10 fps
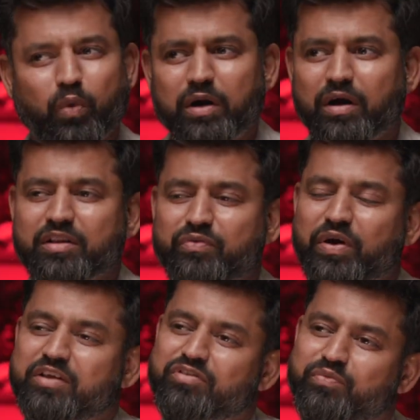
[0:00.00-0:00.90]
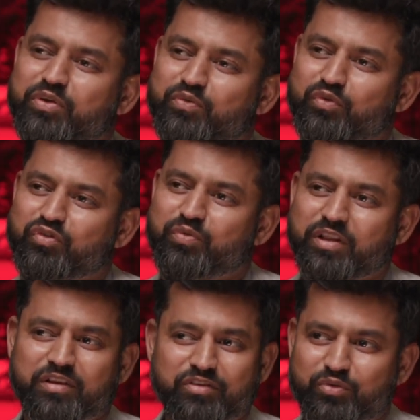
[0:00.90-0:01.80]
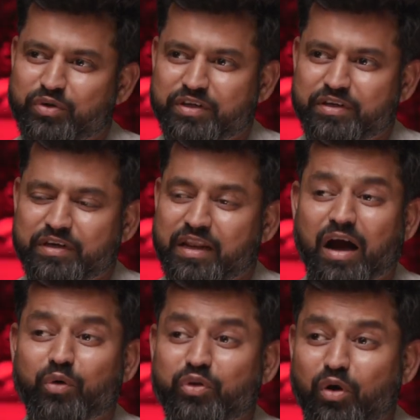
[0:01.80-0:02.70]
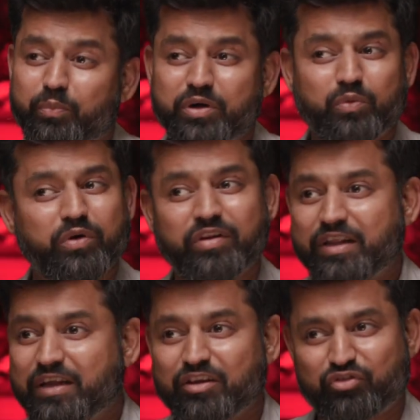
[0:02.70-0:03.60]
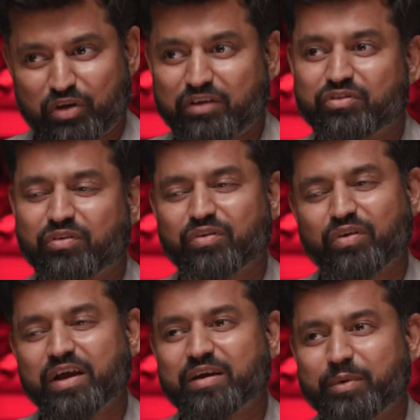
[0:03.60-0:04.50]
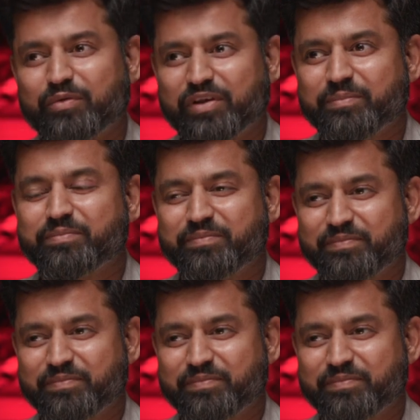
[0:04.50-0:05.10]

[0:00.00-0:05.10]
what are the financial free zones within the UAE and how they operate, what the legal structure look like about them.